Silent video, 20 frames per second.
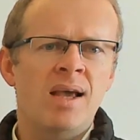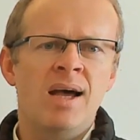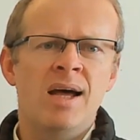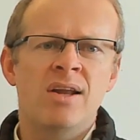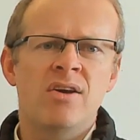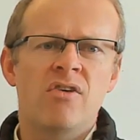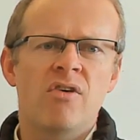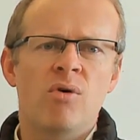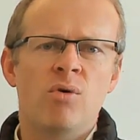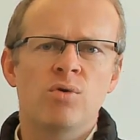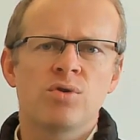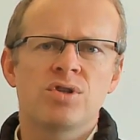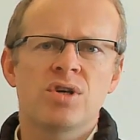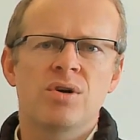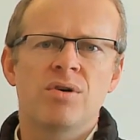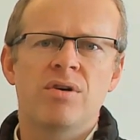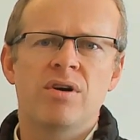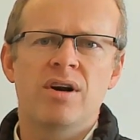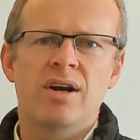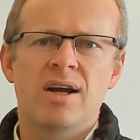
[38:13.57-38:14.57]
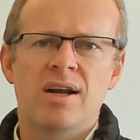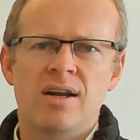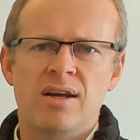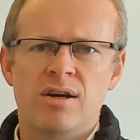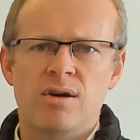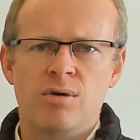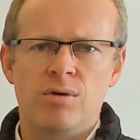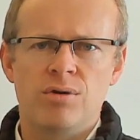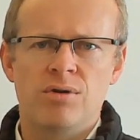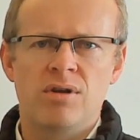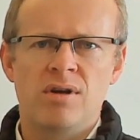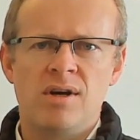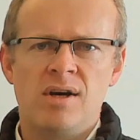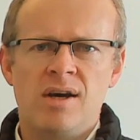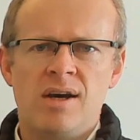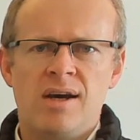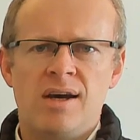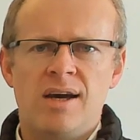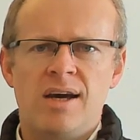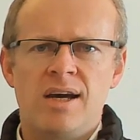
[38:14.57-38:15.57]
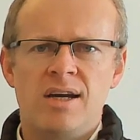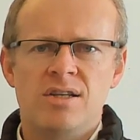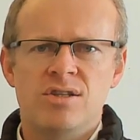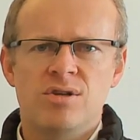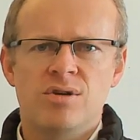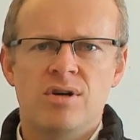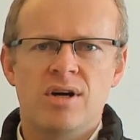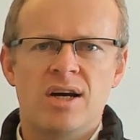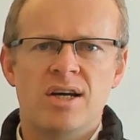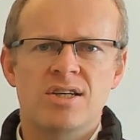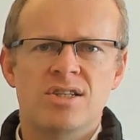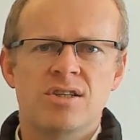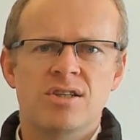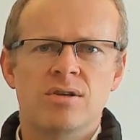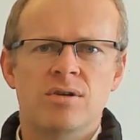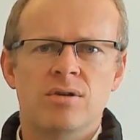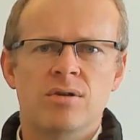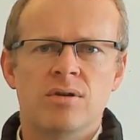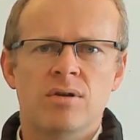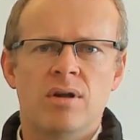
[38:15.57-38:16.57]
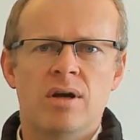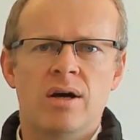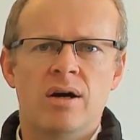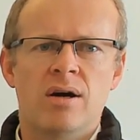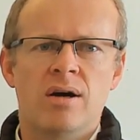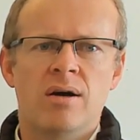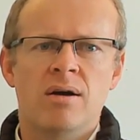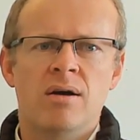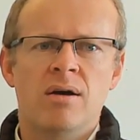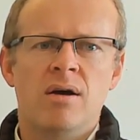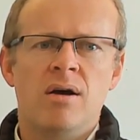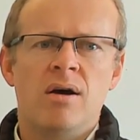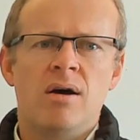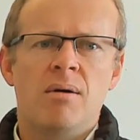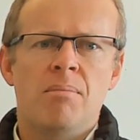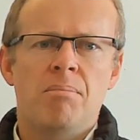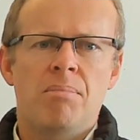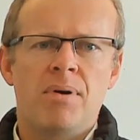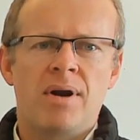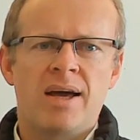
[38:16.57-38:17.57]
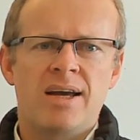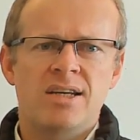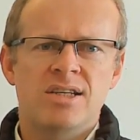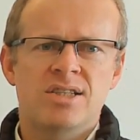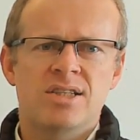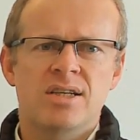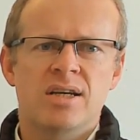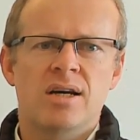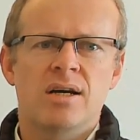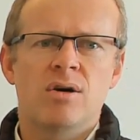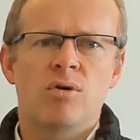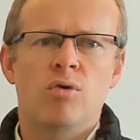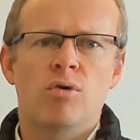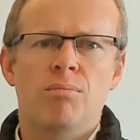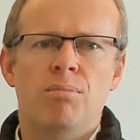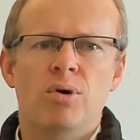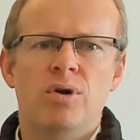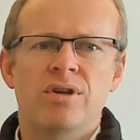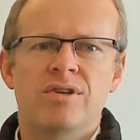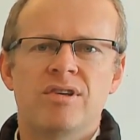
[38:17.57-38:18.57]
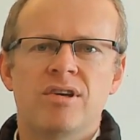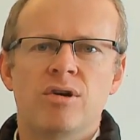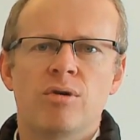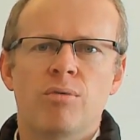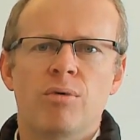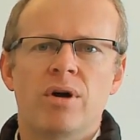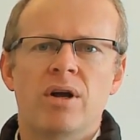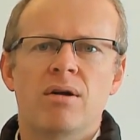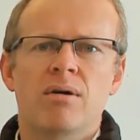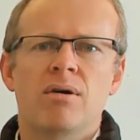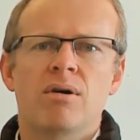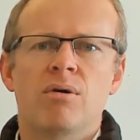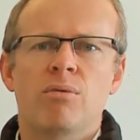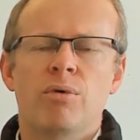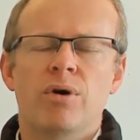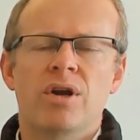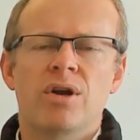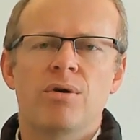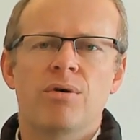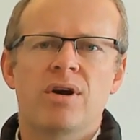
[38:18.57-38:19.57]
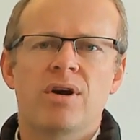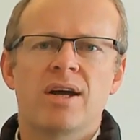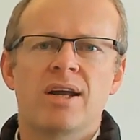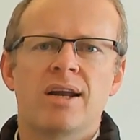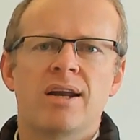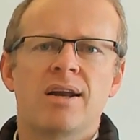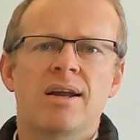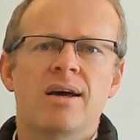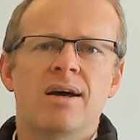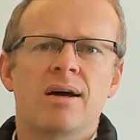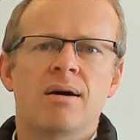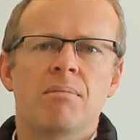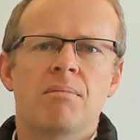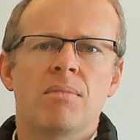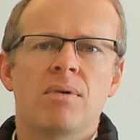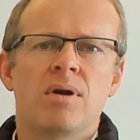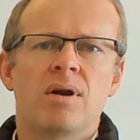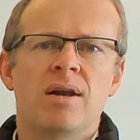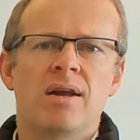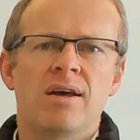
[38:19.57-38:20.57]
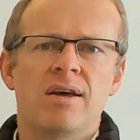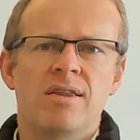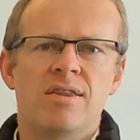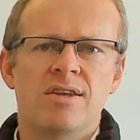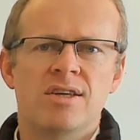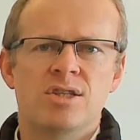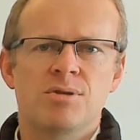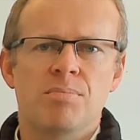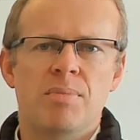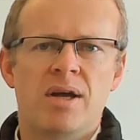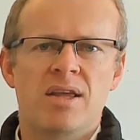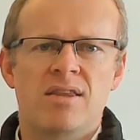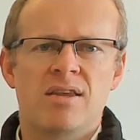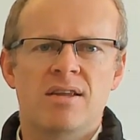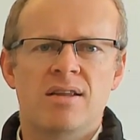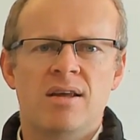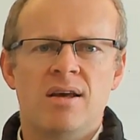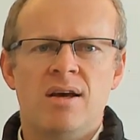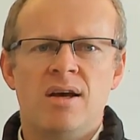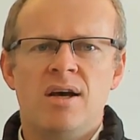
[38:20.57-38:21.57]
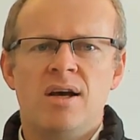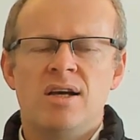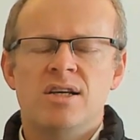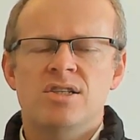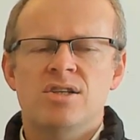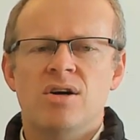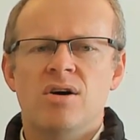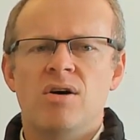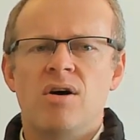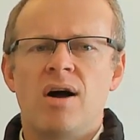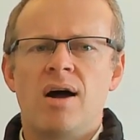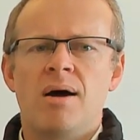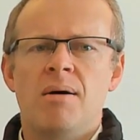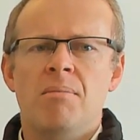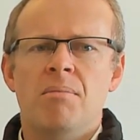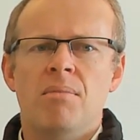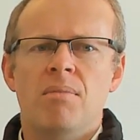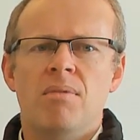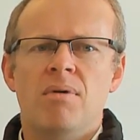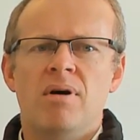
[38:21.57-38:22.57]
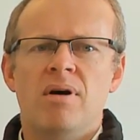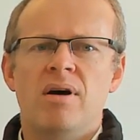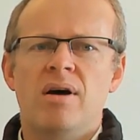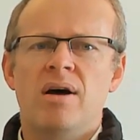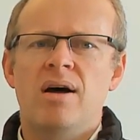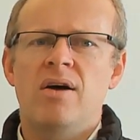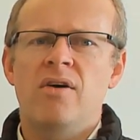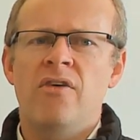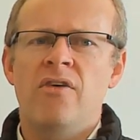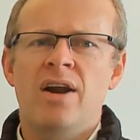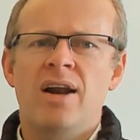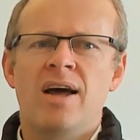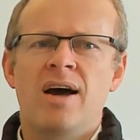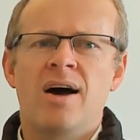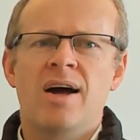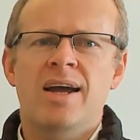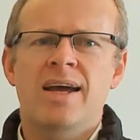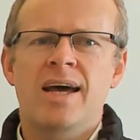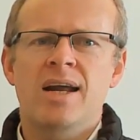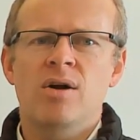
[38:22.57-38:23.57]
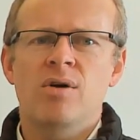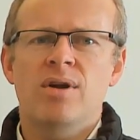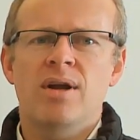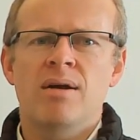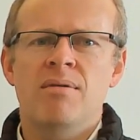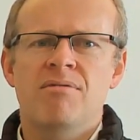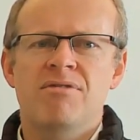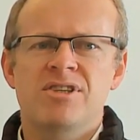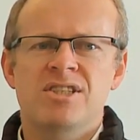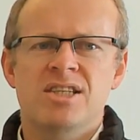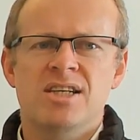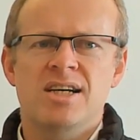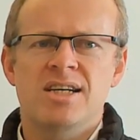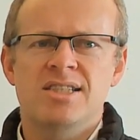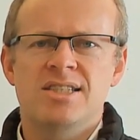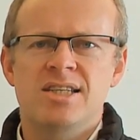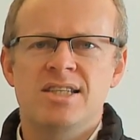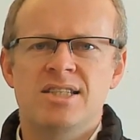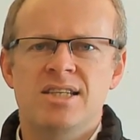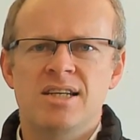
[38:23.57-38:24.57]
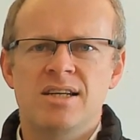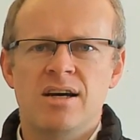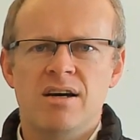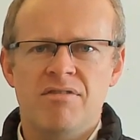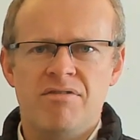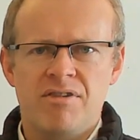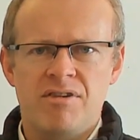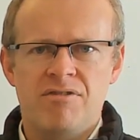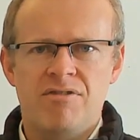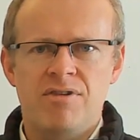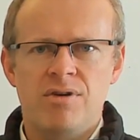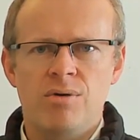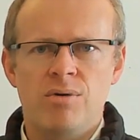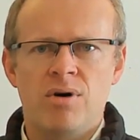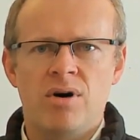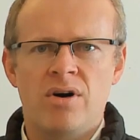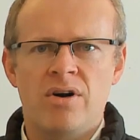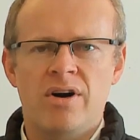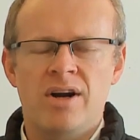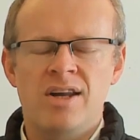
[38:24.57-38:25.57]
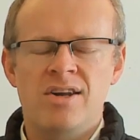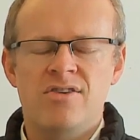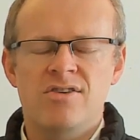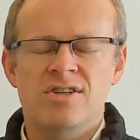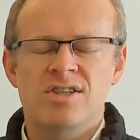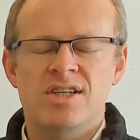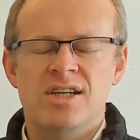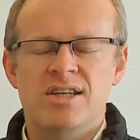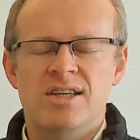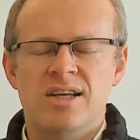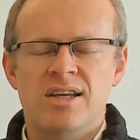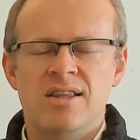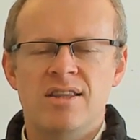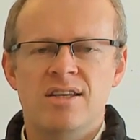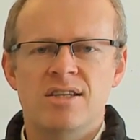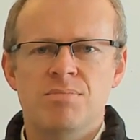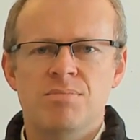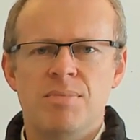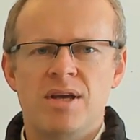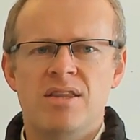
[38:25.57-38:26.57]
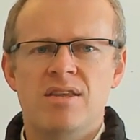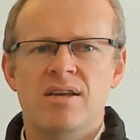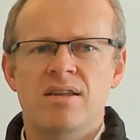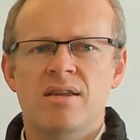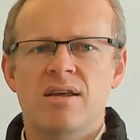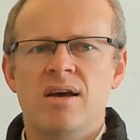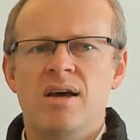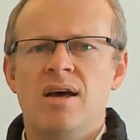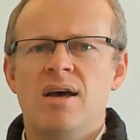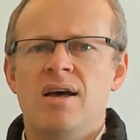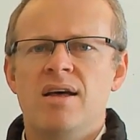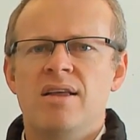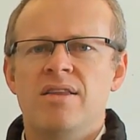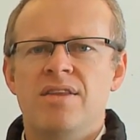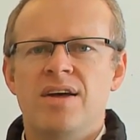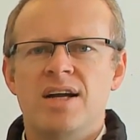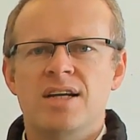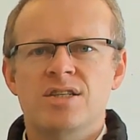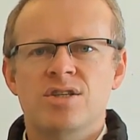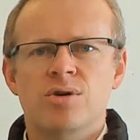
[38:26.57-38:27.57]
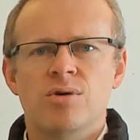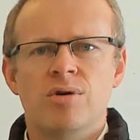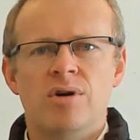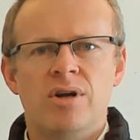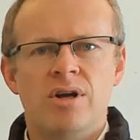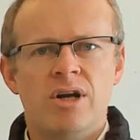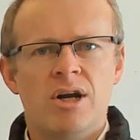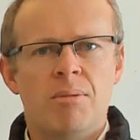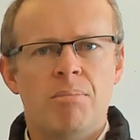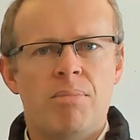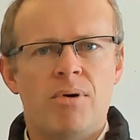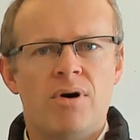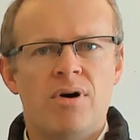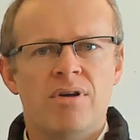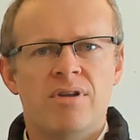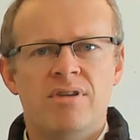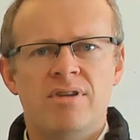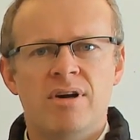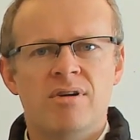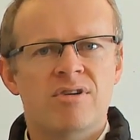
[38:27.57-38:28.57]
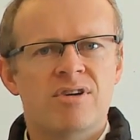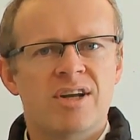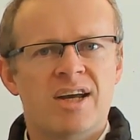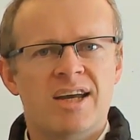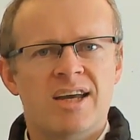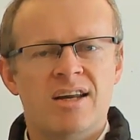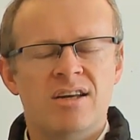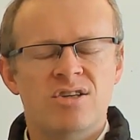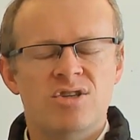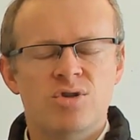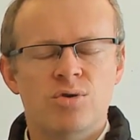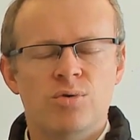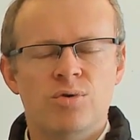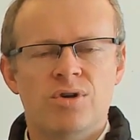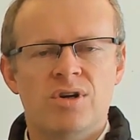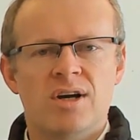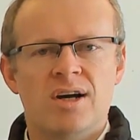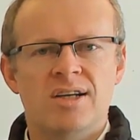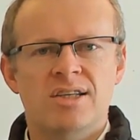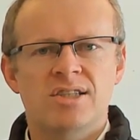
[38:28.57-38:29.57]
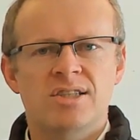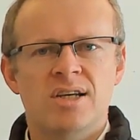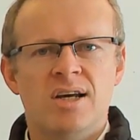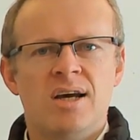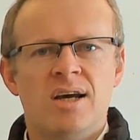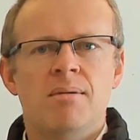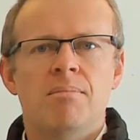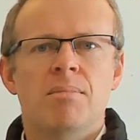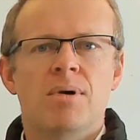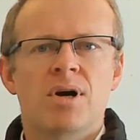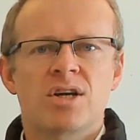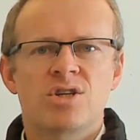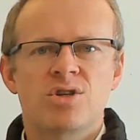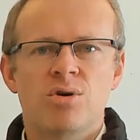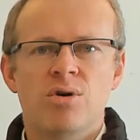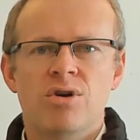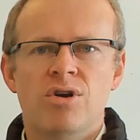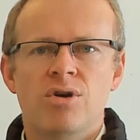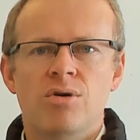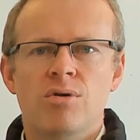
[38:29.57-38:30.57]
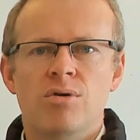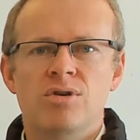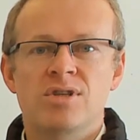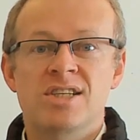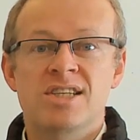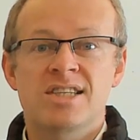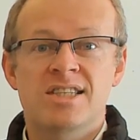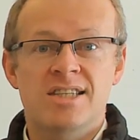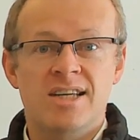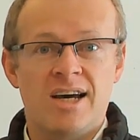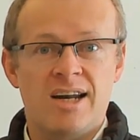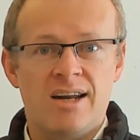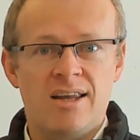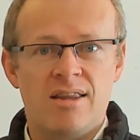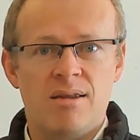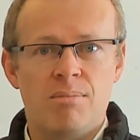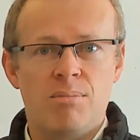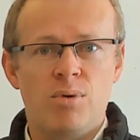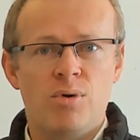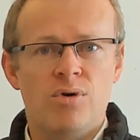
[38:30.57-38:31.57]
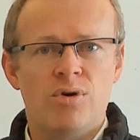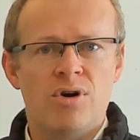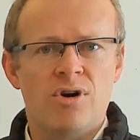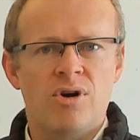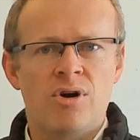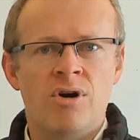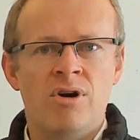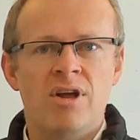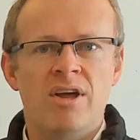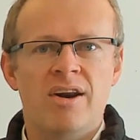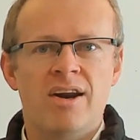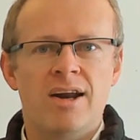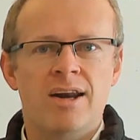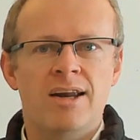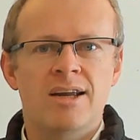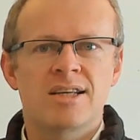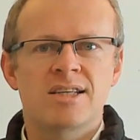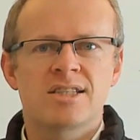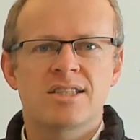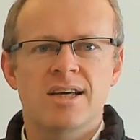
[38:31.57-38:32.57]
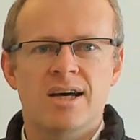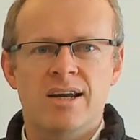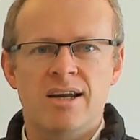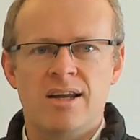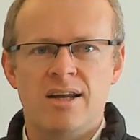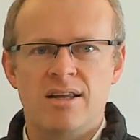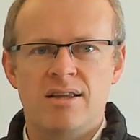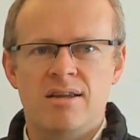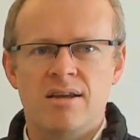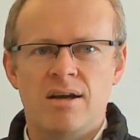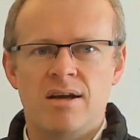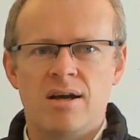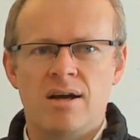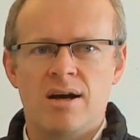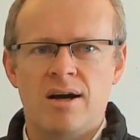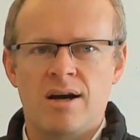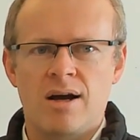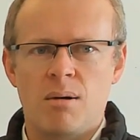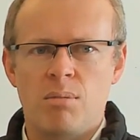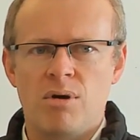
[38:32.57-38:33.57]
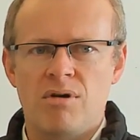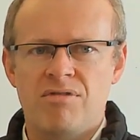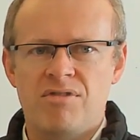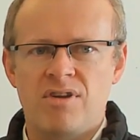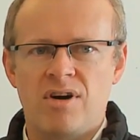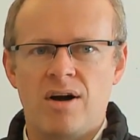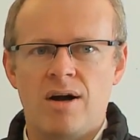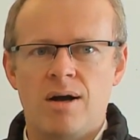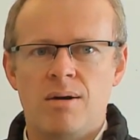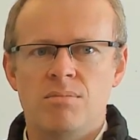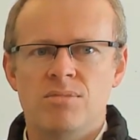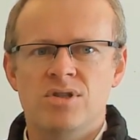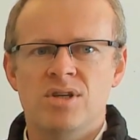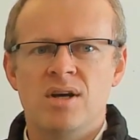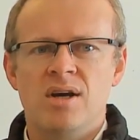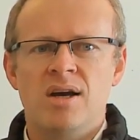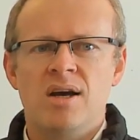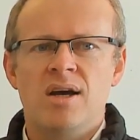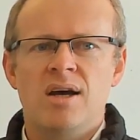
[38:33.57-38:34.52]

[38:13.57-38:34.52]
and also a really good educational place or bulletin where you can learn this method. So really, I cannot emphasize this enough. If you are interested in this method, that's your learning path. Don't take any shortcuts. Make sure you study the book, not only read it, study it a couple of times.